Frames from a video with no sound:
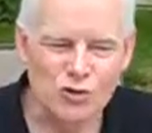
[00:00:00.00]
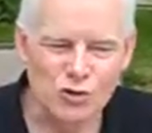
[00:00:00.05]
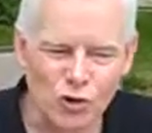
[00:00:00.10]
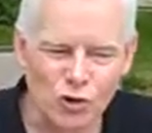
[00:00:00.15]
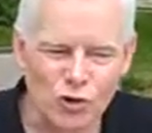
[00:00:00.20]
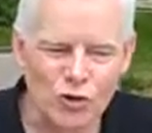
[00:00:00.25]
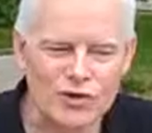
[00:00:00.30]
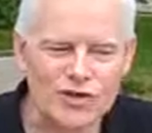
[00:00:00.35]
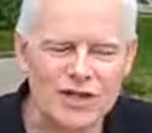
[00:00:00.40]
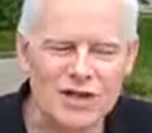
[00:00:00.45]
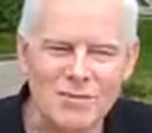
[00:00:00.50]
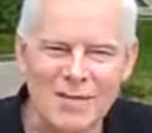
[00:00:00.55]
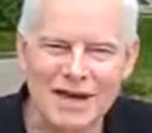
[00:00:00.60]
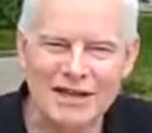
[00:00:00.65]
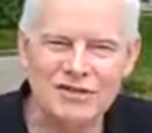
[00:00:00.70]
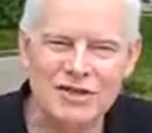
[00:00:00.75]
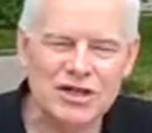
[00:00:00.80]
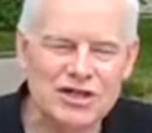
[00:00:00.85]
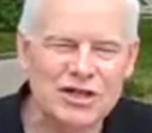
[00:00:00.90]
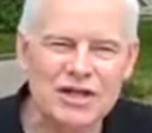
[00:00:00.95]
Tools and
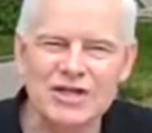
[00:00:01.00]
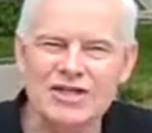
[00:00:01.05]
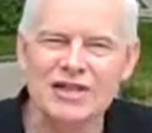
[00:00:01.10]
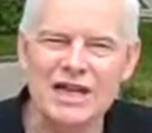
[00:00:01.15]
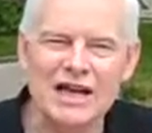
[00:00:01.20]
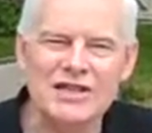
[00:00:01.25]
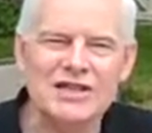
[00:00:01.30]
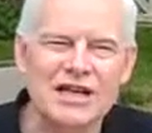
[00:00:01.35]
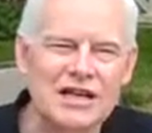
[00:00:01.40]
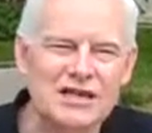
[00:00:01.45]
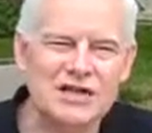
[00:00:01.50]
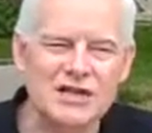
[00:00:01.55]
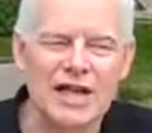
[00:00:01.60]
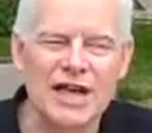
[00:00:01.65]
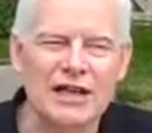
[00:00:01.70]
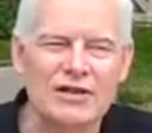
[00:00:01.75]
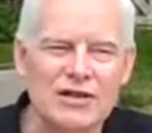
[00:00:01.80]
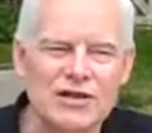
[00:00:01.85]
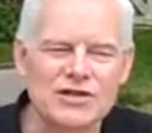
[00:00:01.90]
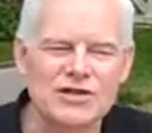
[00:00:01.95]
messages, as I
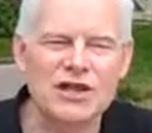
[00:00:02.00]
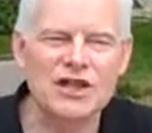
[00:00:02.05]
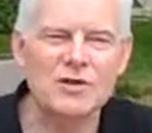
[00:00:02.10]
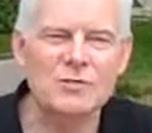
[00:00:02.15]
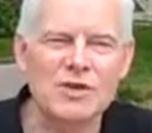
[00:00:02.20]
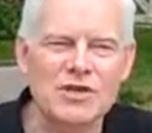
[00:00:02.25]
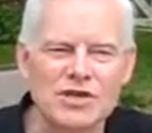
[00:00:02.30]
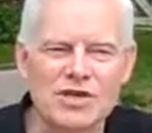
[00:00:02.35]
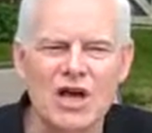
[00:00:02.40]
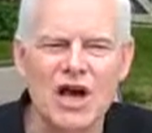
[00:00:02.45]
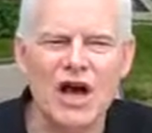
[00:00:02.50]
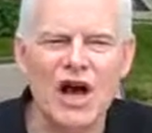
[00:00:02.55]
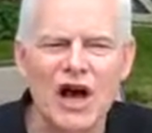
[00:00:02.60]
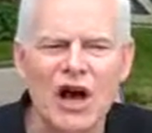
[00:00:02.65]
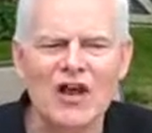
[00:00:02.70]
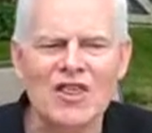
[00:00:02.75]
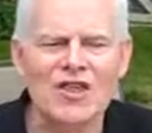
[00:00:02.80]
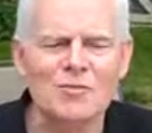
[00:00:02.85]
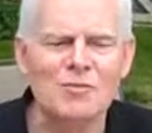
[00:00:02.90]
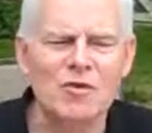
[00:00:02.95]
say in the
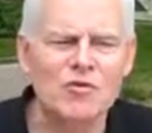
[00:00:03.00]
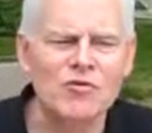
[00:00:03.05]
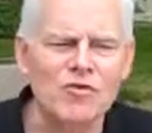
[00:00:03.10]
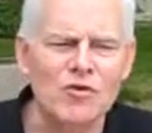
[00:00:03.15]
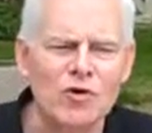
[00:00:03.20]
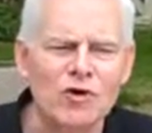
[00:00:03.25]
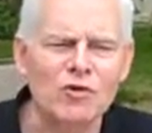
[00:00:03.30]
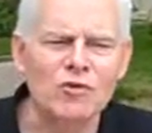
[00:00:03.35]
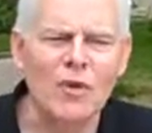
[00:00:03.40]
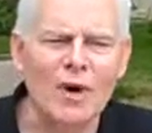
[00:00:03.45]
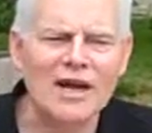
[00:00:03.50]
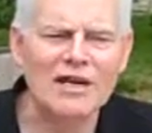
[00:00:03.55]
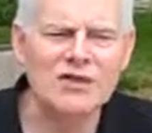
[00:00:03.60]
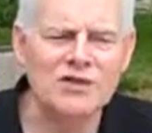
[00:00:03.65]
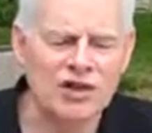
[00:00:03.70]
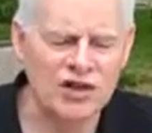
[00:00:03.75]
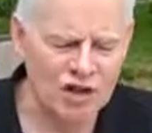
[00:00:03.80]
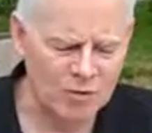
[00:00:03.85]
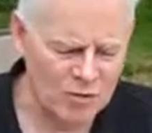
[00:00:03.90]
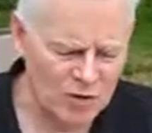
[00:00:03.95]
syllabus, are the preferred
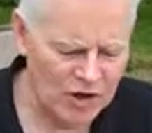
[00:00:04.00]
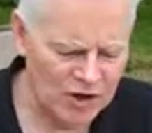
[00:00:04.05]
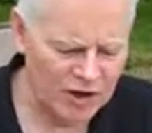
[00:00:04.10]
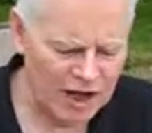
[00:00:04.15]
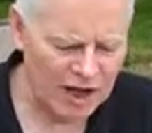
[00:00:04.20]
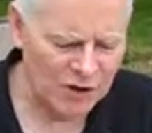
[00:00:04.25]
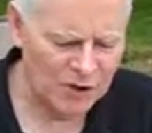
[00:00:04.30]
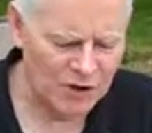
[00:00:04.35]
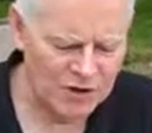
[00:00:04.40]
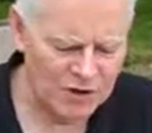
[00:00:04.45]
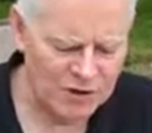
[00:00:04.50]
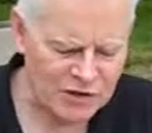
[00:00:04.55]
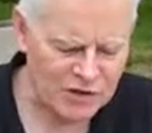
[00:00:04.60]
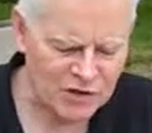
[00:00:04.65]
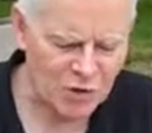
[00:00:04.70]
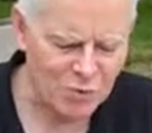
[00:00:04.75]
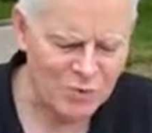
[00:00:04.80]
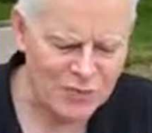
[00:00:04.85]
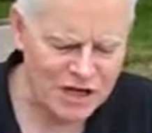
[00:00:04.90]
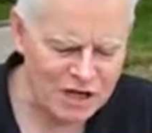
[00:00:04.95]
ways to communicate with me,
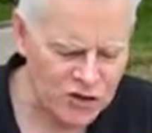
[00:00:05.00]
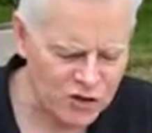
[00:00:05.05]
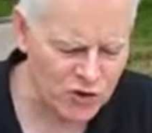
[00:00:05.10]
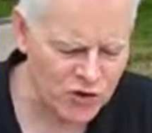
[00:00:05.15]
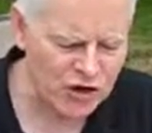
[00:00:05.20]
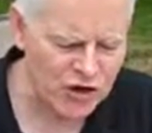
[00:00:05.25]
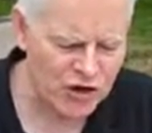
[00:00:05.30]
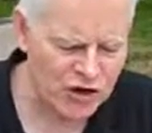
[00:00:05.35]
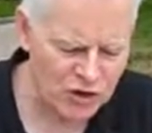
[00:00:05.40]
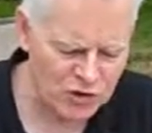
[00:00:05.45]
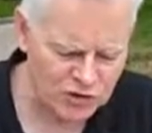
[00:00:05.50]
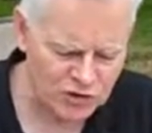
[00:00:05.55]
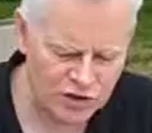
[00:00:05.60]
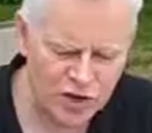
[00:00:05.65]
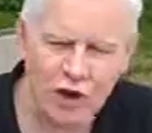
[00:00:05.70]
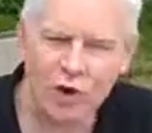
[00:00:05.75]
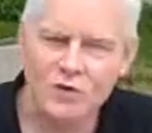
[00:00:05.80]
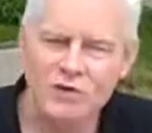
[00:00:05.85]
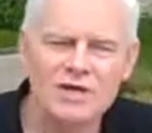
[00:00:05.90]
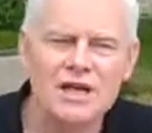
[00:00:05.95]
so be sure to
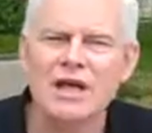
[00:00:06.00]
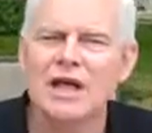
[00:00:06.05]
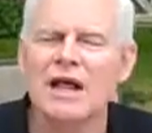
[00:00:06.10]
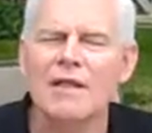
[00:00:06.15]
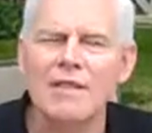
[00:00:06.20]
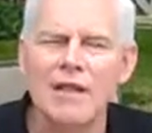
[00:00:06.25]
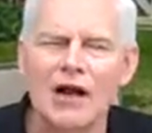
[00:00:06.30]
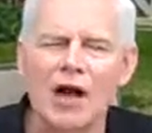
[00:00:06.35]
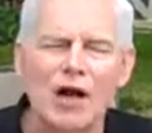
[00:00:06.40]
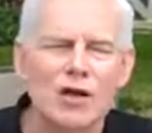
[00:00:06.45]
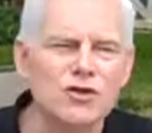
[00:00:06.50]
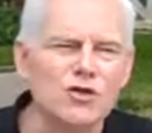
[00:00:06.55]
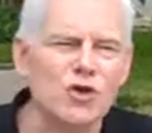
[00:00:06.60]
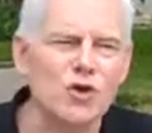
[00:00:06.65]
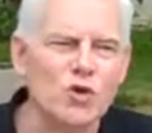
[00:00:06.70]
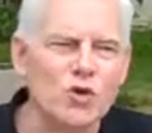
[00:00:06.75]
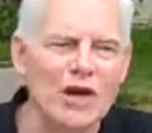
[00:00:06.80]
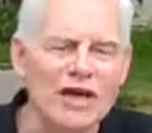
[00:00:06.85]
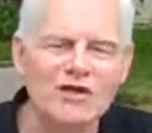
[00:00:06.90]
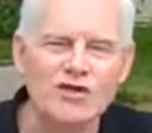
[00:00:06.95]
use those. That
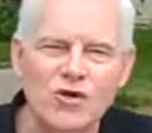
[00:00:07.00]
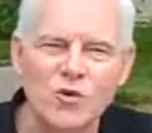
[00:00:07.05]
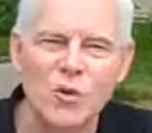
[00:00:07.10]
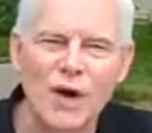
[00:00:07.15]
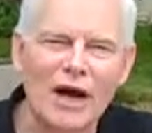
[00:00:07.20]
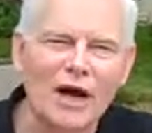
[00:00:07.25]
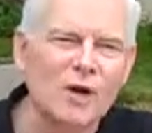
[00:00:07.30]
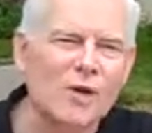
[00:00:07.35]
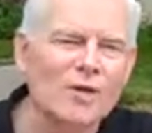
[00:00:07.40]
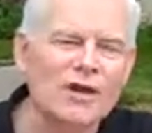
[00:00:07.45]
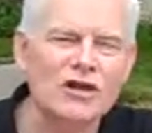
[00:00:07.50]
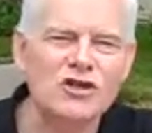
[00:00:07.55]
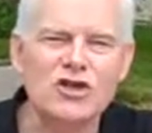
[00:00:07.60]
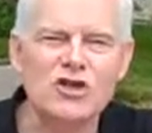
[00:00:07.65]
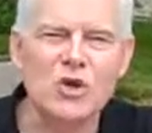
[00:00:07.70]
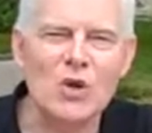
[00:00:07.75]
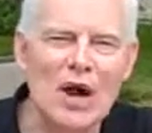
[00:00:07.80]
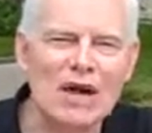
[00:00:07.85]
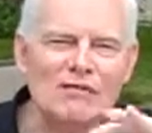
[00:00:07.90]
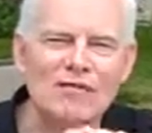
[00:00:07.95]
also creates a record
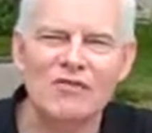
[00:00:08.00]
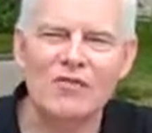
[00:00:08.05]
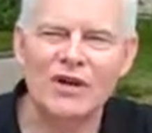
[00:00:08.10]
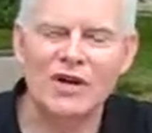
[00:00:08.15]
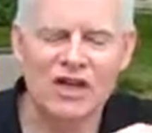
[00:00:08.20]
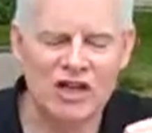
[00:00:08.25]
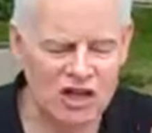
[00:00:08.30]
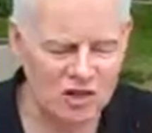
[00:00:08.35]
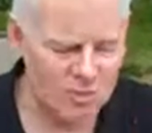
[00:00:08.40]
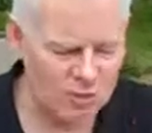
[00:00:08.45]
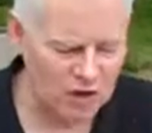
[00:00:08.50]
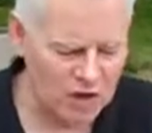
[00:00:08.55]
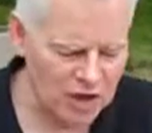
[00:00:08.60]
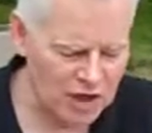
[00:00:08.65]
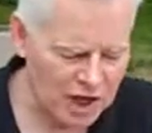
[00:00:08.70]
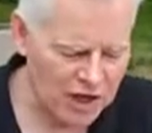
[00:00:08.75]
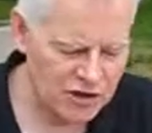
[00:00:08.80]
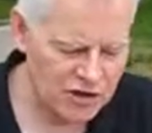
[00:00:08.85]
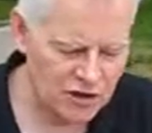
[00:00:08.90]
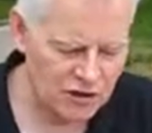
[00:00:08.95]
that you have of any
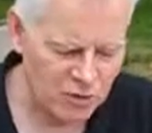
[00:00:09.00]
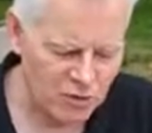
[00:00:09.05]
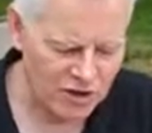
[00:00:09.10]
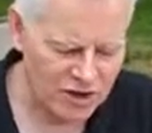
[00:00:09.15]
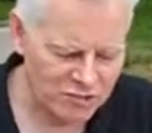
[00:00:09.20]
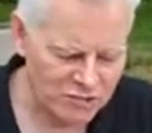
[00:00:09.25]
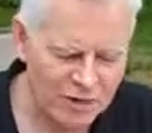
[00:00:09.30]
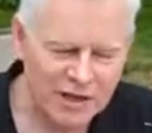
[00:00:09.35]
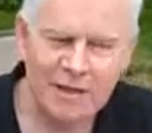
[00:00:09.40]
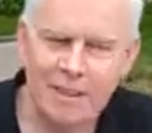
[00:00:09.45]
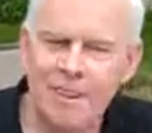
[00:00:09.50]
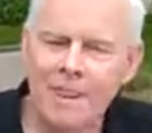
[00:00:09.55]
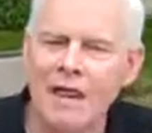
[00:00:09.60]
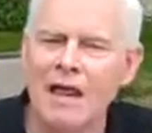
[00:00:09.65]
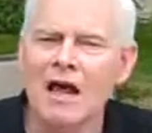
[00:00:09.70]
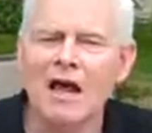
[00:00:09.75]
communication with me.